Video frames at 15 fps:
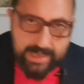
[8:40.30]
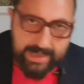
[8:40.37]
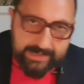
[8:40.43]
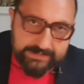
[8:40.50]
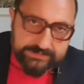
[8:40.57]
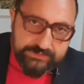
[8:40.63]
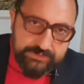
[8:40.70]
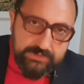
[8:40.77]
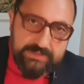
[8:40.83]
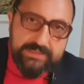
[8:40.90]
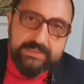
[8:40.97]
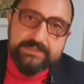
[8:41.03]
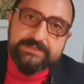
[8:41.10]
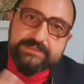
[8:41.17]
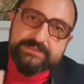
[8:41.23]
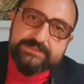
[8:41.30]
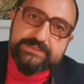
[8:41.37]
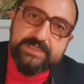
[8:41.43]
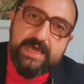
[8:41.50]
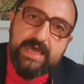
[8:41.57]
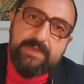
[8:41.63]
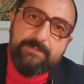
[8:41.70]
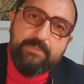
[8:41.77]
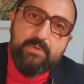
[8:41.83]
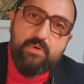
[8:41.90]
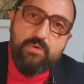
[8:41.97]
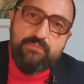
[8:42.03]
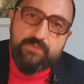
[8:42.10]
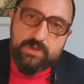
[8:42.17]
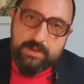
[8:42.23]
Actually, the type
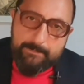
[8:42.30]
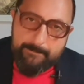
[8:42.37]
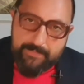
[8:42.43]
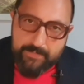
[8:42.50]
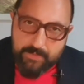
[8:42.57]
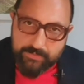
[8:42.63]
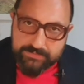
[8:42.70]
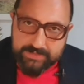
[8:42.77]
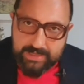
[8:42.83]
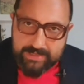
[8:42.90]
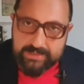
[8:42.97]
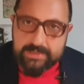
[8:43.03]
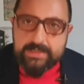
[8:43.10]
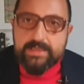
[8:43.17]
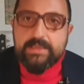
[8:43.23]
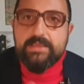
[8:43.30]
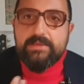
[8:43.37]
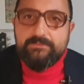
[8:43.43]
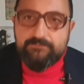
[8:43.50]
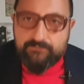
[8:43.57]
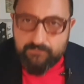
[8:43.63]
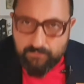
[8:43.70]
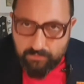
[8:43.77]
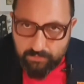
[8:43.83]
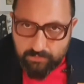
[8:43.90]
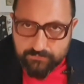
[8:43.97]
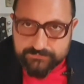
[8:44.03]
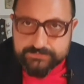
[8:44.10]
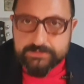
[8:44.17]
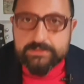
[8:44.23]
of product
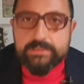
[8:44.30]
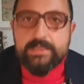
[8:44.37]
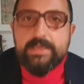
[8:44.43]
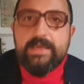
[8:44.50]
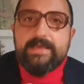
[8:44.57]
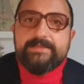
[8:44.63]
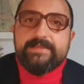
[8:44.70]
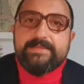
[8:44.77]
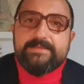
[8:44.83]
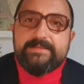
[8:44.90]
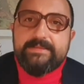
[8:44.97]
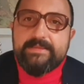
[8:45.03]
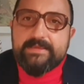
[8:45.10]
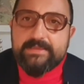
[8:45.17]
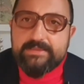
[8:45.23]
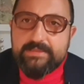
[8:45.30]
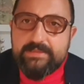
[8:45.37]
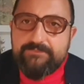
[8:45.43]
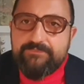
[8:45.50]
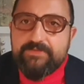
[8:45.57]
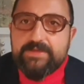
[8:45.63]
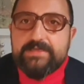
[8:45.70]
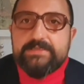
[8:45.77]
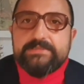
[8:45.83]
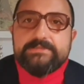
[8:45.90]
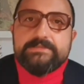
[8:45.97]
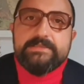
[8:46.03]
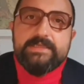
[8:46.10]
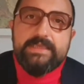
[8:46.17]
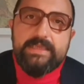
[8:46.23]
involved has a
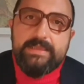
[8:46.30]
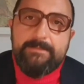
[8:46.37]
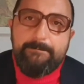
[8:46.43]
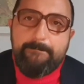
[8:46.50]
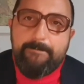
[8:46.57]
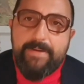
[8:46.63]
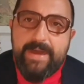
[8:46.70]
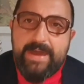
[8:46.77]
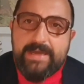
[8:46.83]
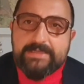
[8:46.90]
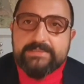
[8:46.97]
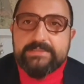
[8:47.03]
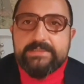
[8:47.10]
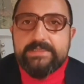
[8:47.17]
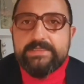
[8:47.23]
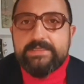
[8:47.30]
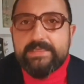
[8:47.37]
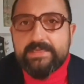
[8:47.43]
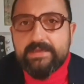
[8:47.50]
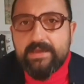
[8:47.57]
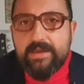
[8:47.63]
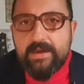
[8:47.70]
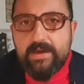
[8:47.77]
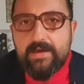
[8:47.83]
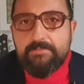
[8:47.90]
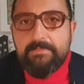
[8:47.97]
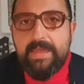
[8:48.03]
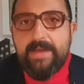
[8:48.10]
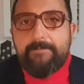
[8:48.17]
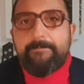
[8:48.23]
significant impact in
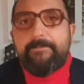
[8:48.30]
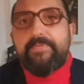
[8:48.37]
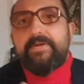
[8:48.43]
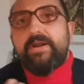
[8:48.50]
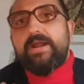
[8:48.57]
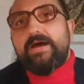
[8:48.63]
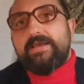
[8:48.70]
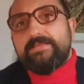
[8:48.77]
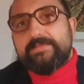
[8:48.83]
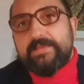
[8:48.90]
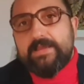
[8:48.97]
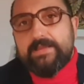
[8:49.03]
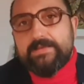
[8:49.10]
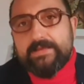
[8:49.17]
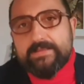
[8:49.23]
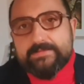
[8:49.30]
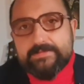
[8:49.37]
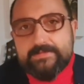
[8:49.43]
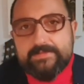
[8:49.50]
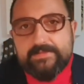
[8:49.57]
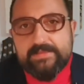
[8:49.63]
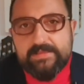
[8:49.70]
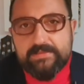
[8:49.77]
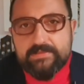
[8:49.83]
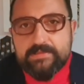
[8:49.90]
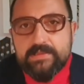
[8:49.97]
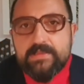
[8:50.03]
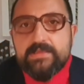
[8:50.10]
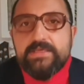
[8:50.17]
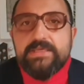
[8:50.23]
income and price
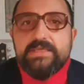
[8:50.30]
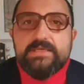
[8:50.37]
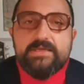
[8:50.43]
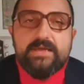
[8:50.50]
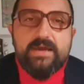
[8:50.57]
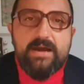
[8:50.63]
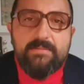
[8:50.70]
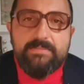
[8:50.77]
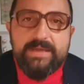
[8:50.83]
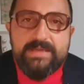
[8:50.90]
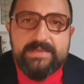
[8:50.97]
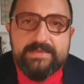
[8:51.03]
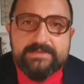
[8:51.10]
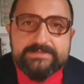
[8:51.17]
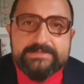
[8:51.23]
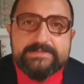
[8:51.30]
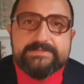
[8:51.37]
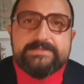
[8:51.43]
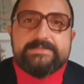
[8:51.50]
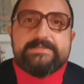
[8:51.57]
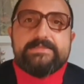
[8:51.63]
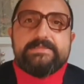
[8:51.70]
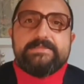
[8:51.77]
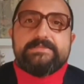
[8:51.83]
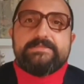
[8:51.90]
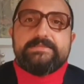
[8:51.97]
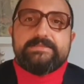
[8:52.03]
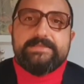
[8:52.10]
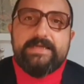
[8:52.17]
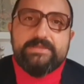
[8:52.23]
elasticities. Income
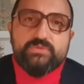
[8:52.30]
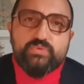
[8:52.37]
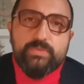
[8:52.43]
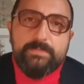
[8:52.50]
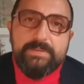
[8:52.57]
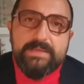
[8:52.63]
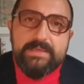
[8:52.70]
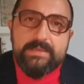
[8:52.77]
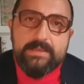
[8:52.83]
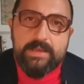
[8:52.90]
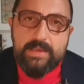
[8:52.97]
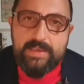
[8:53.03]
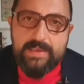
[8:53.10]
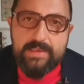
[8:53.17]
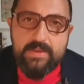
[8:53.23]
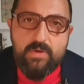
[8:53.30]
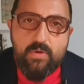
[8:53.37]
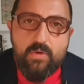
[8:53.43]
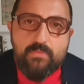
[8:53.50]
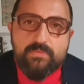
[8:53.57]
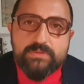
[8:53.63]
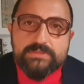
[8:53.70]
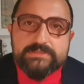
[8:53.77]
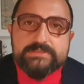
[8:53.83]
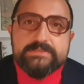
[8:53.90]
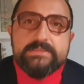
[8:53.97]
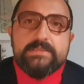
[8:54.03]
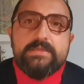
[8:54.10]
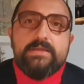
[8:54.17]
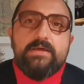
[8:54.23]
elasticities tend to be
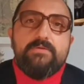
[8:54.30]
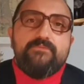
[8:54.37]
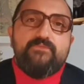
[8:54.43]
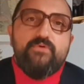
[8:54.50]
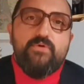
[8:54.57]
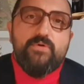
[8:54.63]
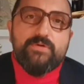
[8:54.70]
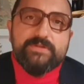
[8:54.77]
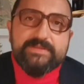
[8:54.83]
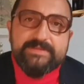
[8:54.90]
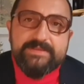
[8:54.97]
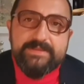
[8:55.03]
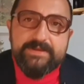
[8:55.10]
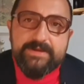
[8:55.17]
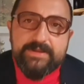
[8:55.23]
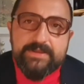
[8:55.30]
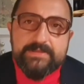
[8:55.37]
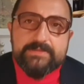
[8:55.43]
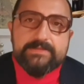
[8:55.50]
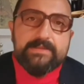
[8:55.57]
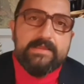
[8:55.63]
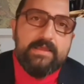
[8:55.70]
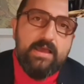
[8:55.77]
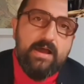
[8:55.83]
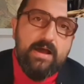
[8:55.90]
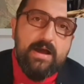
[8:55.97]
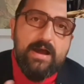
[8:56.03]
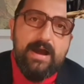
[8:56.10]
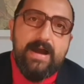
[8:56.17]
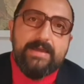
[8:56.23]
lowest for cereals,
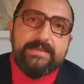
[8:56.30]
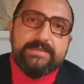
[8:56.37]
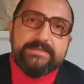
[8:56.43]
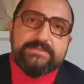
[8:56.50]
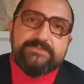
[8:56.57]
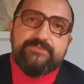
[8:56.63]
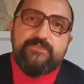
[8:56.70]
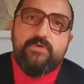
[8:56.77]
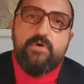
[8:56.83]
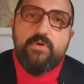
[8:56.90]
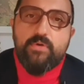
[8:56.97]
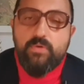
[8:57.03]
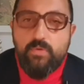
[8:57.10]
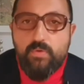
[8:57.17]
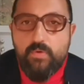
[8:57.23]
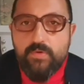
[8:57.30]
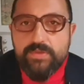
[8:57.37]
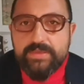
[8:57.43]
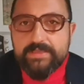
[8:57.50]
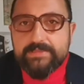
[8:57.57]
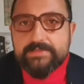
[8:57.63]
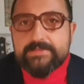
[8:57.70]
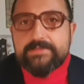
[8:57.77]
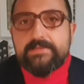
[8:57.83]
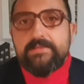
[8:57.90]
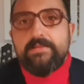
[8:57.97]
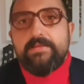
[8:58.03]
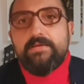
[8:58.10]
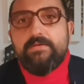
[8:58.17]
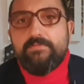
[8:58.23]
higher for oils
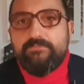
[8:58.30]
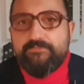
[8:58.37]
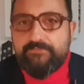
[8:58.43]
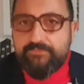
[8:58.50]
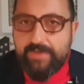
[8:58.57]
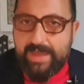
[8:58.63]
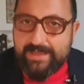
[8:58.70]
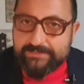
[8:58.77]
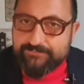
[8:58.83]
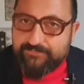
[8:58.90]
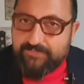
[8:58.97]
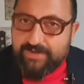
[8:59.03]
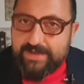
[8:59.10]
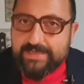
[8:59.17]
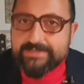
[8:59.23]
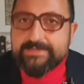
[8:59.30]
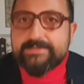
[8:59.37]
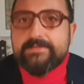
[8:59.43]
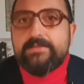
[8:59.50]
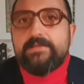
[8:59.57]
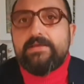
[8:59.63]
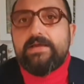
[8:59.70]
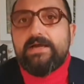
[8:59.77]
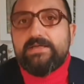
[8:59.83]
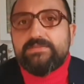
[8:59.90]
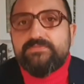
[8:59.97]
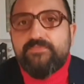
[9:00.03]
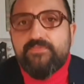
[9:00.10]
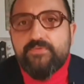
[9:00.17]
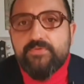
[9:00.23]
and fats
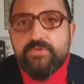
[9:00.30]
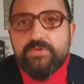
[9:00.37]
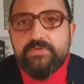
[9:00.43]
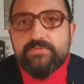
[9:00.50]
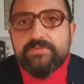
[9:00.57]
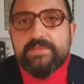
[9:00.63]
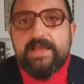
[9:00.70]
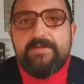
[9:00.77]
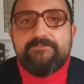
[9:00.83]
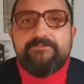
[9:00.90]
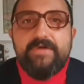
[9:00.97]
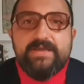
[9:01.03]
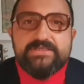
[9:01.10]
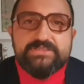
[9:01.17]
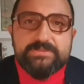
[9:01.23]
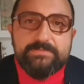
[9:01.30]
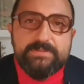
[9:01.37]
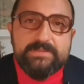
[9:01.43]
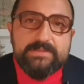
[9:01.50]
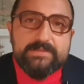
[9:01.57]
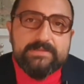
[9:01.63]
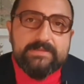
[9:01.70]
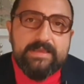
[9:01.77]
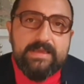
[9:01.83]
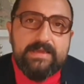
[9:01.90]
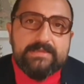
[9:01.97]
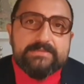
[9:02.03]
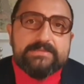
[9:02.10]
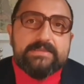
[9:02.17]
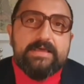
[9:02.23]
and fruits and vegetables,
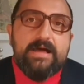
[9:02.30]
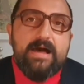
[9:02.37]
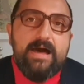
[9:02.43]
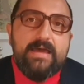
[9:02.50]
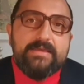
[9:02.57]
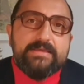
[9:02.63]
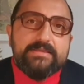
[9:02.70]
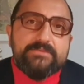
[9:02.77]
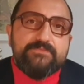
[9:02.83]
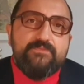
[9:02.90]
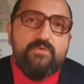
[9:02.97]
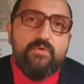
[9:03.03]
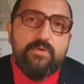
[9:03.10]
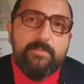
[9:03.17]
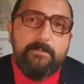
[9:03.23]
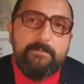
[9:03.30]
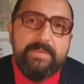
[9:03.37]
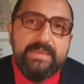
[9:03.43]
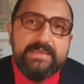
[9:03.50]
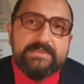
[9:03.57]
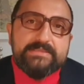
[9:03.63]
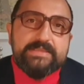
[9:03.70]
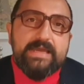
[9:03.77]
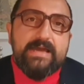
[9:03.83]
and the highest for meat